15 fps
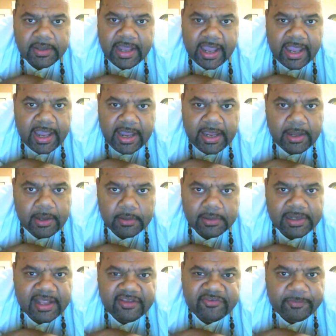gay,
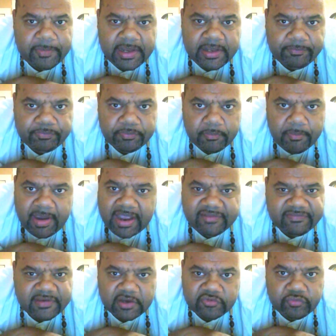lesbian,
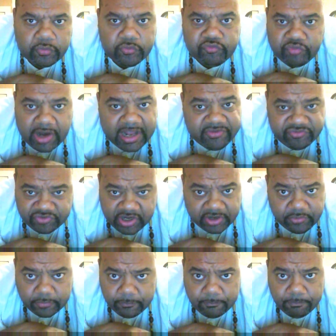bisexual,
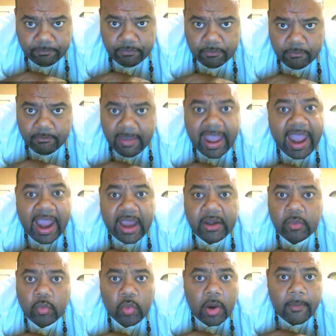transgendered
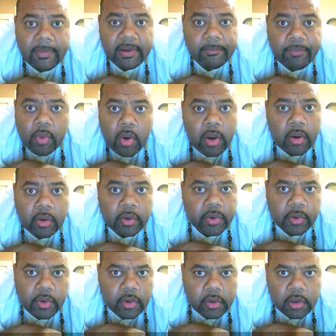man, woman, boy, or
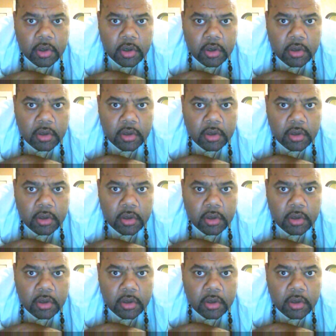girl